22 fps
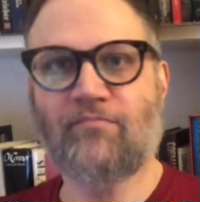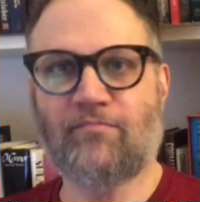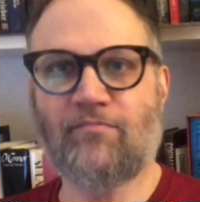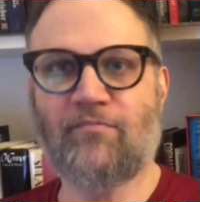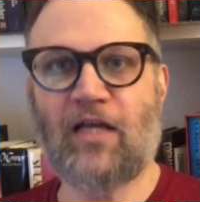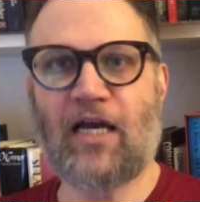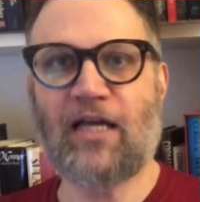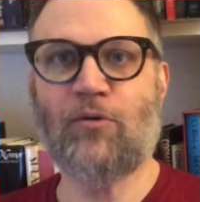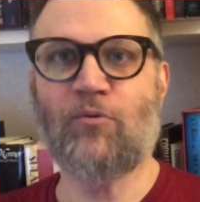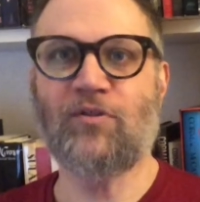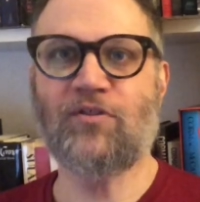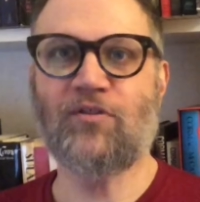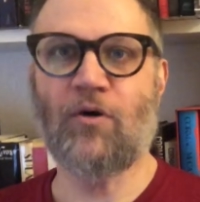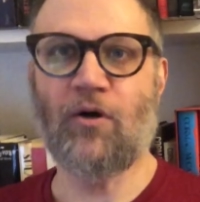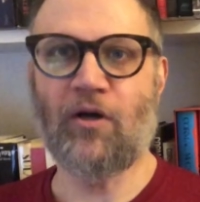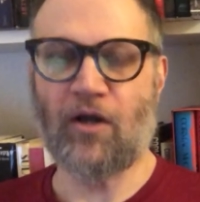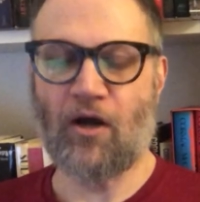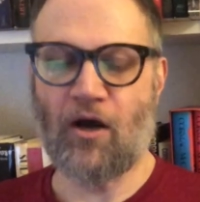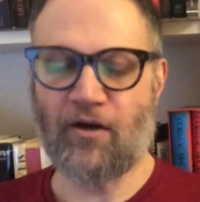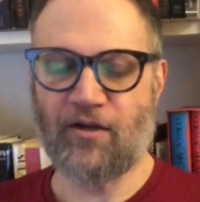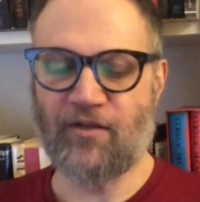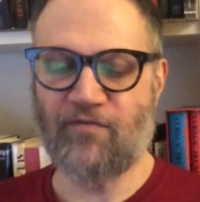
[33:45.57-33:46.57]
like what's
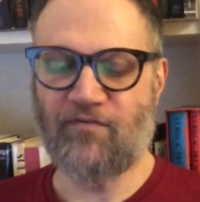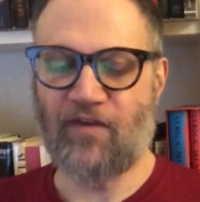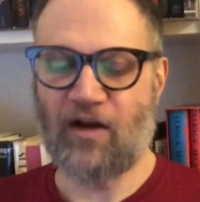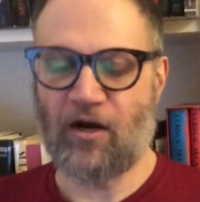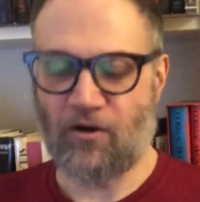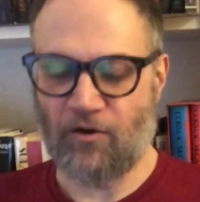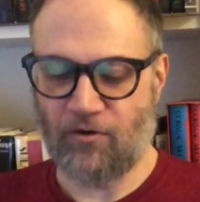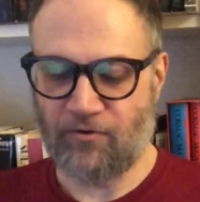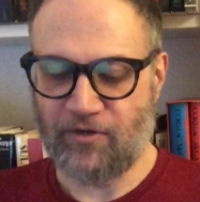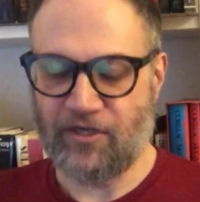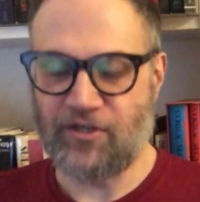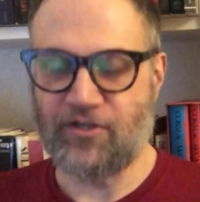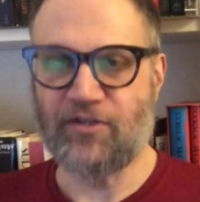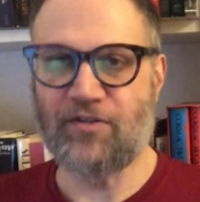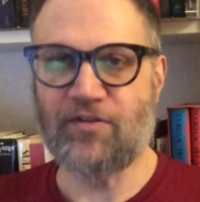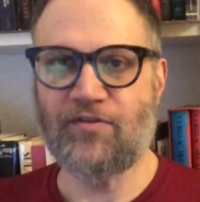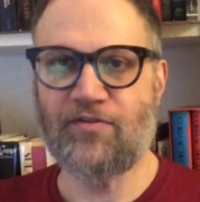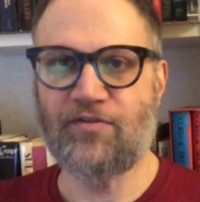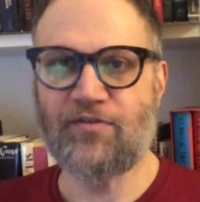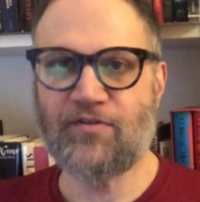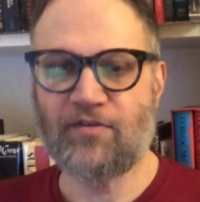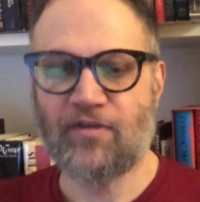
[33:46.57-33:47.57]
going on in the Feral
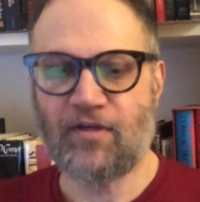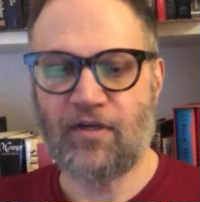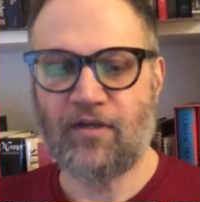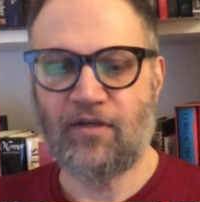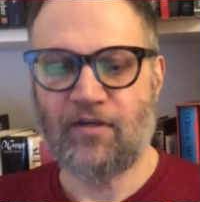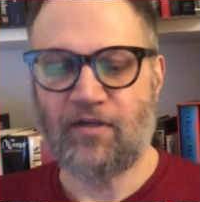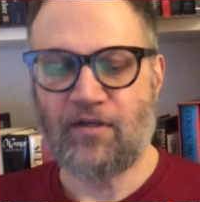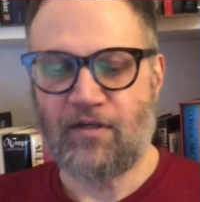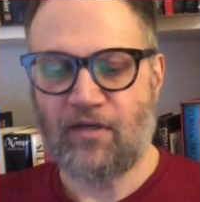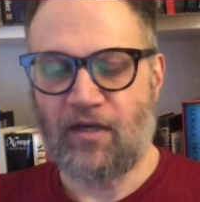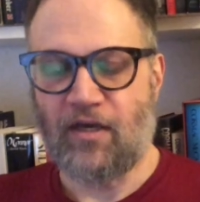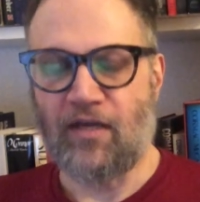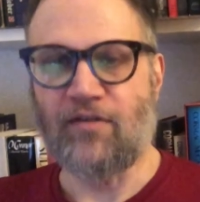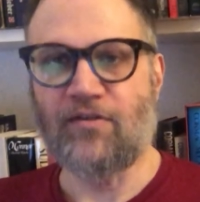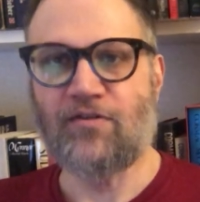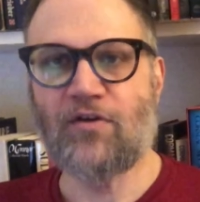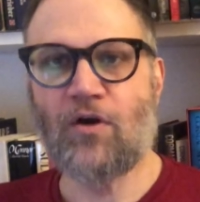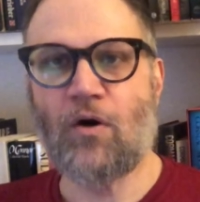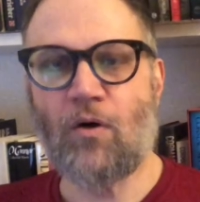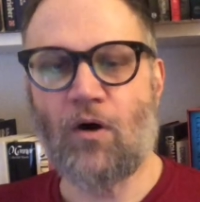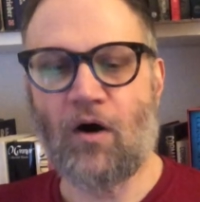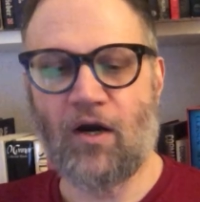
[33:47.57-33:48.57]
regions and
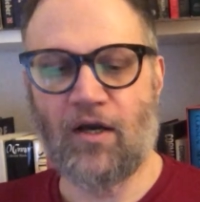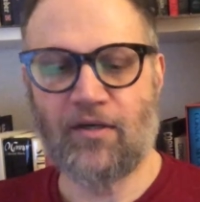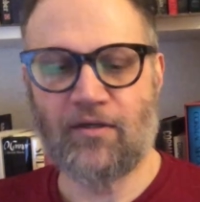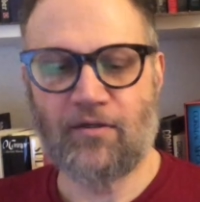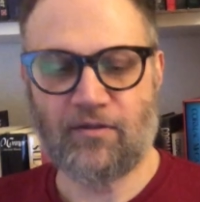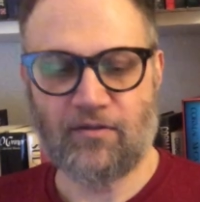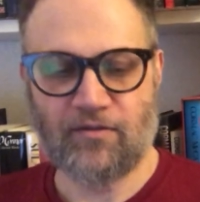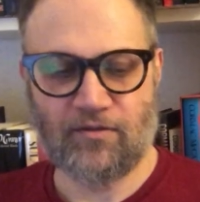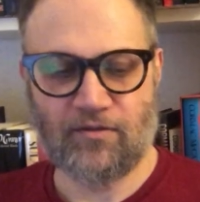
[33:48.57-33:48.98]
so on,